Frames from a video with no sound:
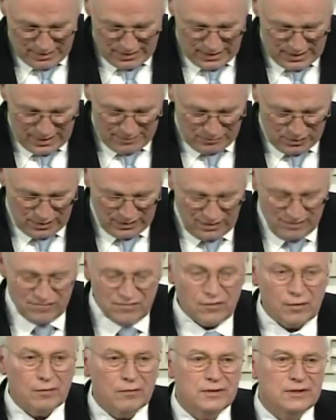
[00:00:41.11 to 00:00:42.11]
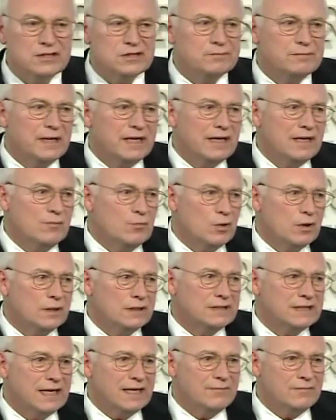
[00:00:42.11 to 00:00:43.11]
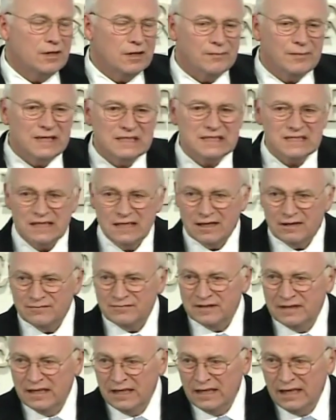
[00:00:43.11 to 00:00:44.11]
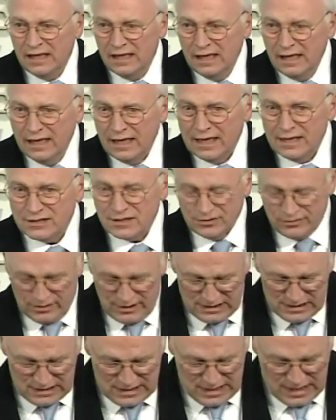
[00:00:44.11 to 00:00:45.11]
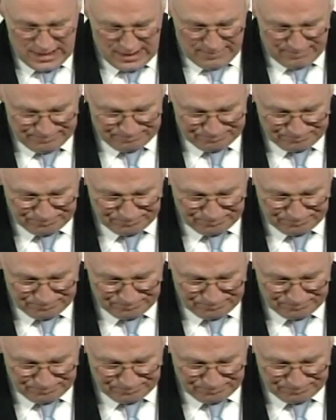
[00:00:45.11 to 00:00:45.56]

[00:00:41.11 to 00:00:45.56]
and I'm looking forward to spending more time here myself as a trustee.